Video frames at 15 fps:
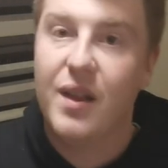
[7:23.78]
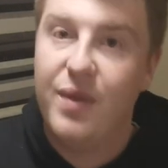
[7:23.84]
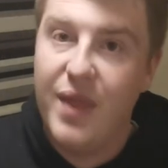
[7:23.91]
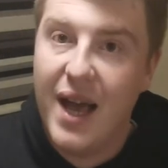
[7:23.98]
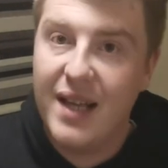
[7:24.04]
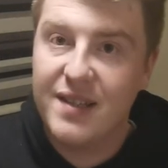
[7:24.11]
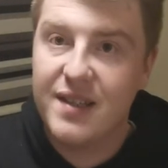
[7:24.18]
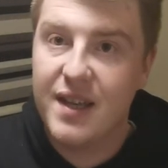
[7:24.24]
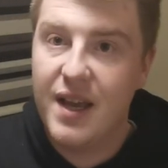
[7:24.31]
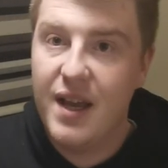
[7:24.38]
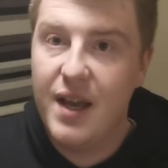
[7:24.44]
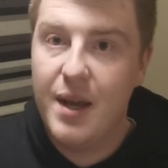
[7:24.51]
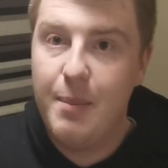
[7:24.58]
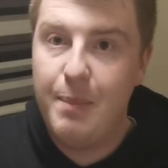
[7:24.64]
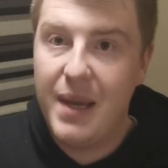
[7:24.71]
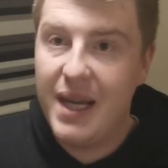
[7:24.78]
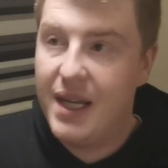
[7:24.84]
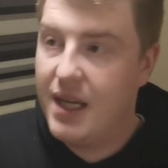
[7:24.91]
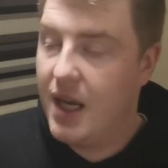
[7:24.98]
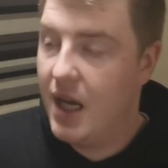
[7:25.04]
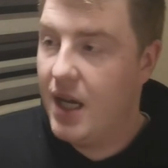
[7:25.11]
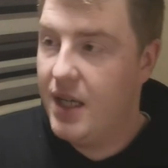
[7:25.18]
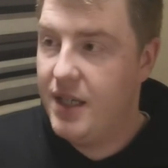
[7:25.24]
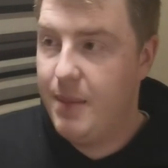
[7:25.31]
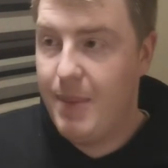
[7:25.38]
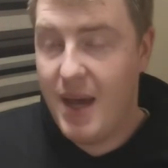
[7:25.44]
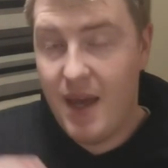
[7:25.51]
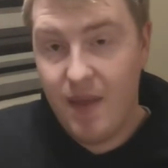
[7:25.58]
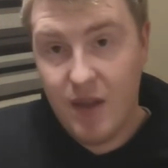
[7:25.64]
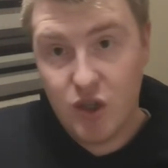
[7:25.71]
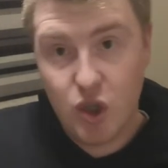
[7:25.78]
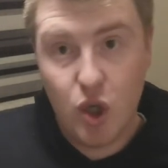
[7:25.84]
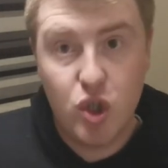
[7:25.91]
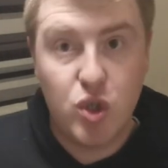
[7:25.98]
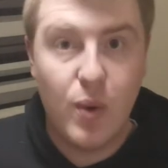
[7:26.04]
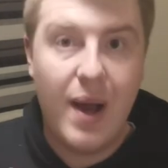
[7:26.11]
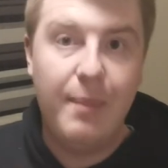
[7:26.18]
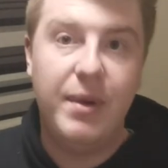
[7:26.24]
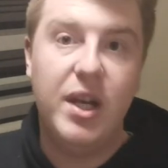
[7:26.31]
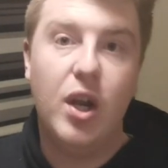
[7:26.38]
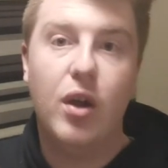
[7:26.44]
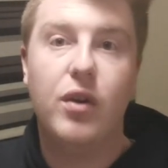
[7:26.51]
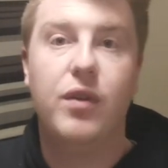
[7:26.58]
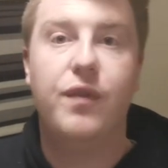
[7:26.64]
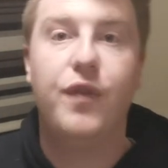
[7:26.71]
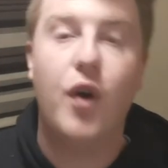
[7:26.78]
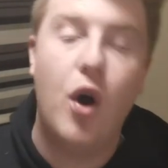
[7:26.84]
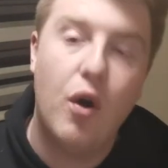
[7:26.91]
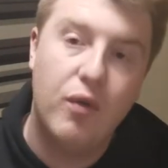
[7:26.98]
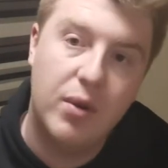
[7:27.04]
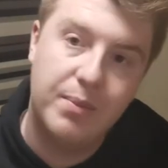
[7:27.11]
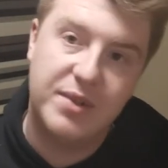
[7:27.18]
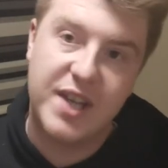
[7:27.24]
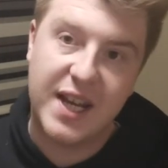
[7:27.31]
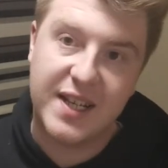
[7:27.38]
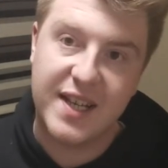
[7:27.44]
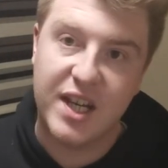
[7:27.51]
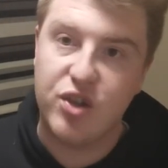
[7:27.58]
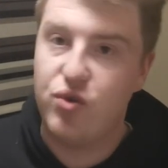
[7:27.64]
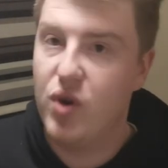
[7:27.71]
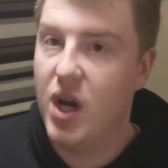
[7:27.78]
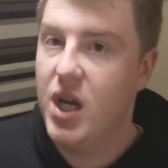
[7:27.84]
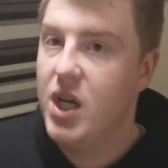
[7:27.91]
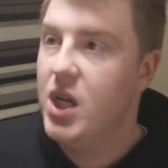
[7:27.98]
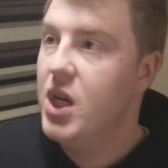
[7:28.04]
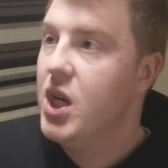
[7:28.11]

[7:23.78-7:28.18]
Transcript: That's a big debate that's also happening on forums, etc.